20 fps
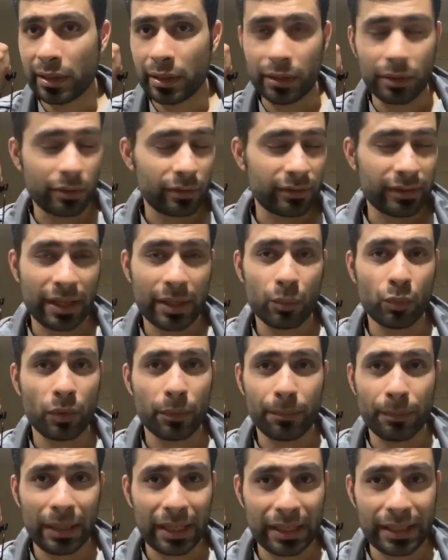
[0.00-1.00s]
You know, same
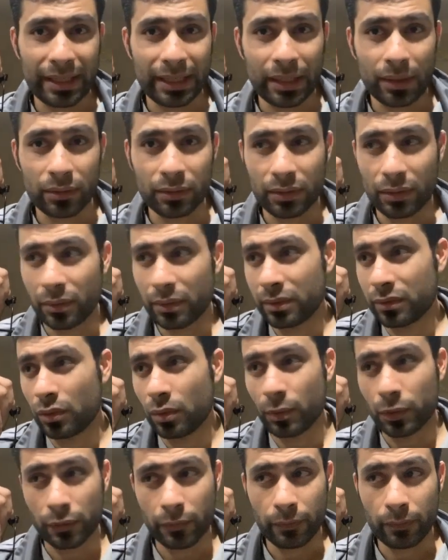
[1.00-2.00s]
with Pacquiao. So it's
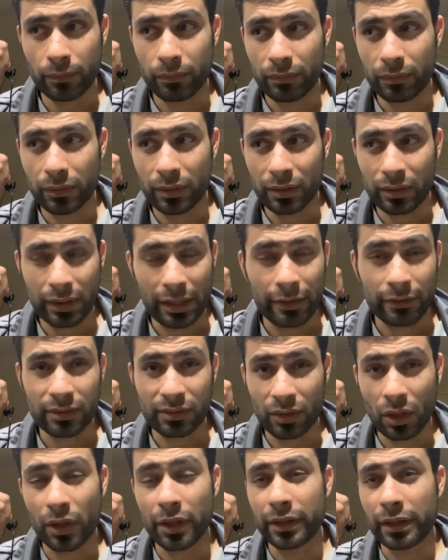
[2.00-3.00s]
almost, they're
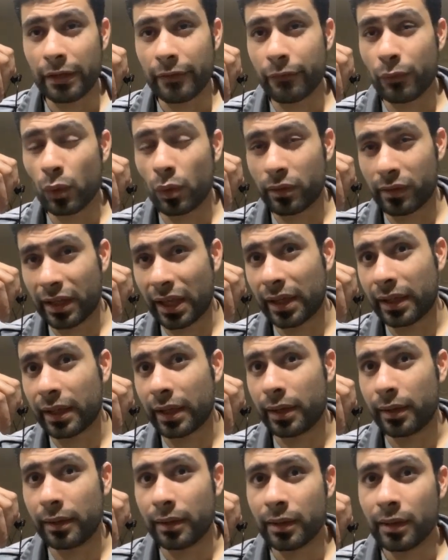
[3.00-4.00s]
starting their 4th
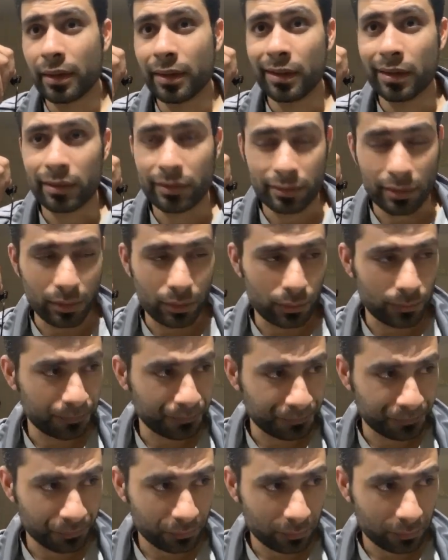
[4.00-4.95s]
decade. So,